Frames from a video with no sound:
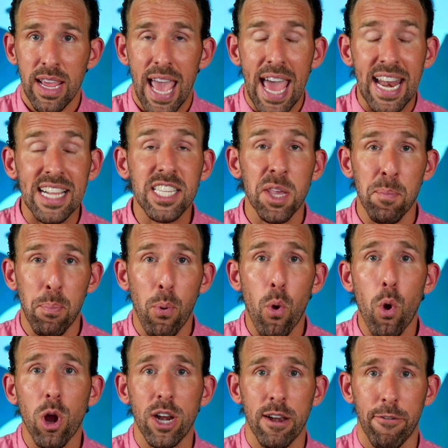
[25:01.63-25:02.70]
And it's
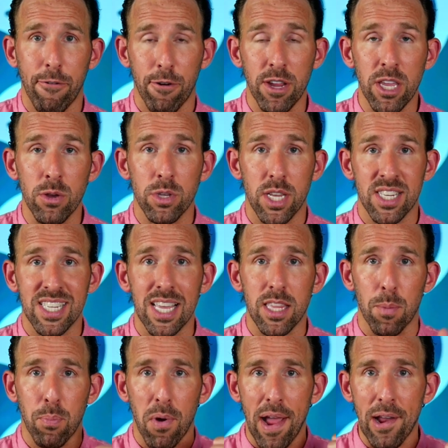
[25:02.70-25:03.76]
important for you to set
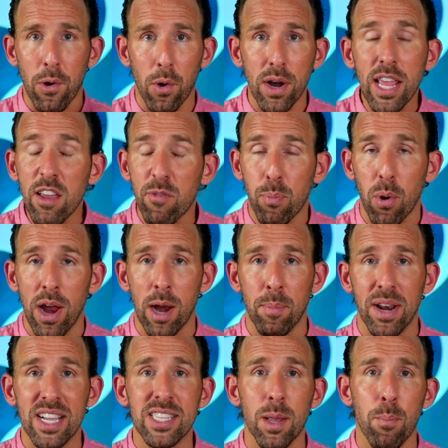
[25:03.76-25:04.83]
the priority of prayer,
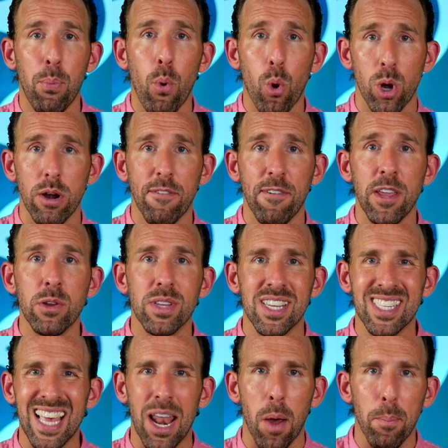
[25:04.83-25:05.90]
but it's important for you to
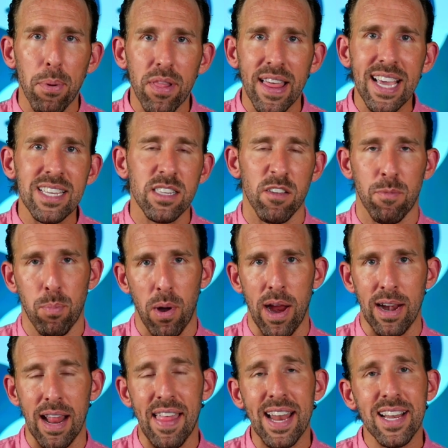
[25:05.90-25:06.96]
set a place of
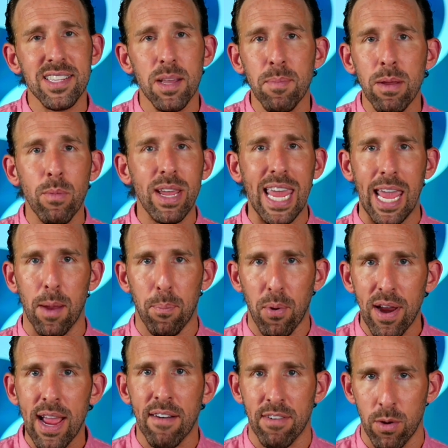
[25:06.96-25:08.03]
prayer. Now, that doesn't mean we can't
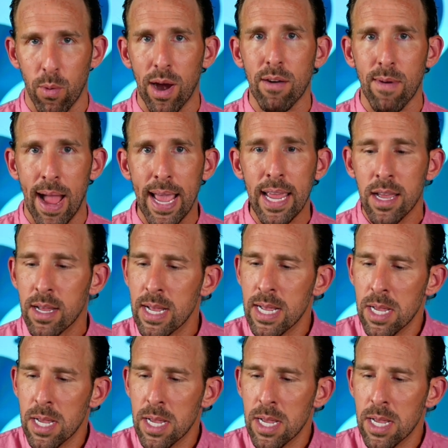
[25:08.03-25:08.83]
pray everywhere, right?